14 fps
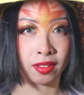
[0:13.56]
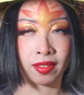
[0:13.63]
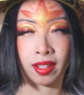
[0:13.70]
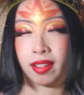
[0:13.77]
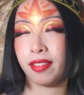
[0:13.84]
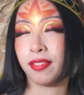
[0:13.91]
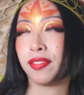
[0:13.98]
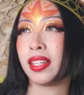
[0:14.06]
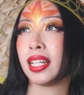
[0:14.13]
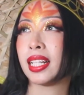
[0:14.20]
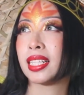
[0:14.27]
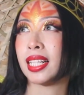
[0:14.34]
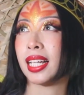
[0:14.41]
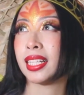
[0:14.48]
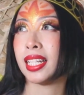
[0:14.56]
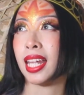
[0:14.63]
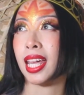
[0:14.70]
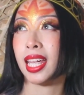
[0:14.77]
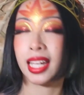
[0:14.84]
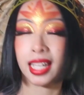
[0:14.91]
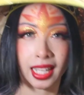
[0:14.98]
very phoenix-like
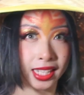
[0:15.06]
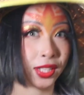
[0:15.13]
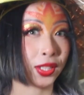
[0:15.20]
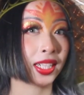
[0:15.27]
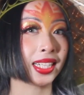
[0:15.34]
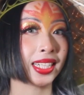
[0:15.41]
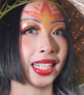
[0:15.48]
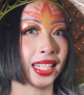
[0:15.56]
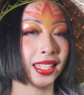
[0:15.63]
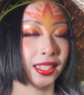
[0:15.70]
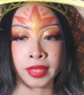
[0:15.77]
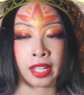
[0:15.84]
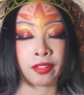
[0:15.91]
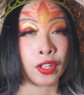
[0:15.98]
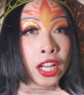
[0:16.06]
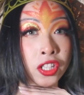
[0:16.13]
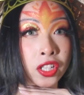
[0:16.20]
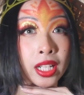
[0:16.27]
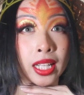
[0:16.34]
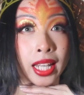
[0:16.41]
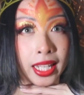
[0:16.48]
today, as you can tell. If you
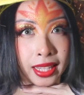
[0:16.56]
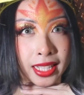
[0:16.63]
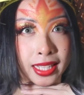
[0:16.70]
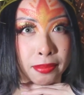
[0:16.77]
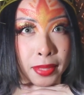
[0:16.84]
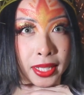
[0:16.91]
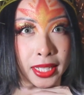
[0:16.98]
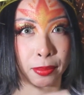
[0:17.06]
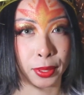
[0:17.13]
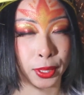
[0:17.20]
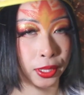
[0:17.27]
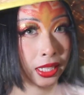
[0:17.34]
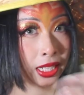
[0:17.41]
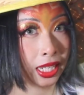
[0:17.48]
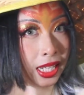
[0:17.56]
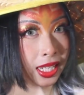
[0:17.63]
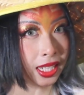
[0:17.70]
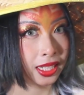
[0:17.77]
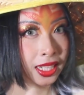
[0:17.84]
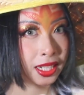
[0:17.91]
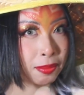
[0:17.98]
actually like this makeup look,
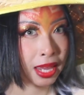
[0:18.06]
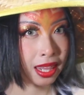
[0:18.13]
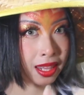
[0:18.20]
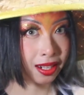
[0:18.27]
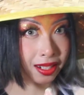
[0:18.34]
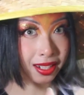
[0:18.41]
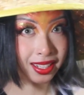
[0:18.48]
come hither.